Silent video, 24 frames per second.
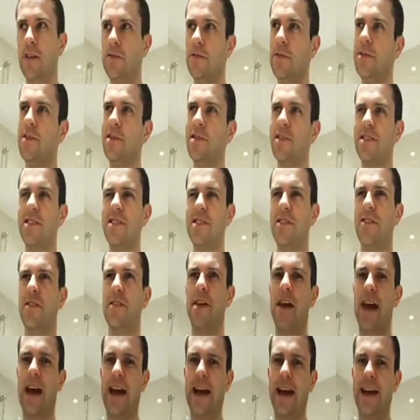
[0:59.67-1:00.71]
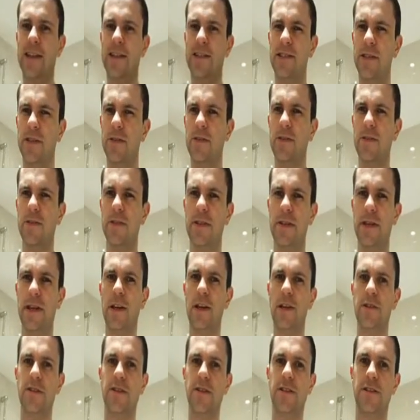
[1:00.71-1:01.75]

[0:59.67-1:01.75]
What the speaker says: not necessarily hassle or such,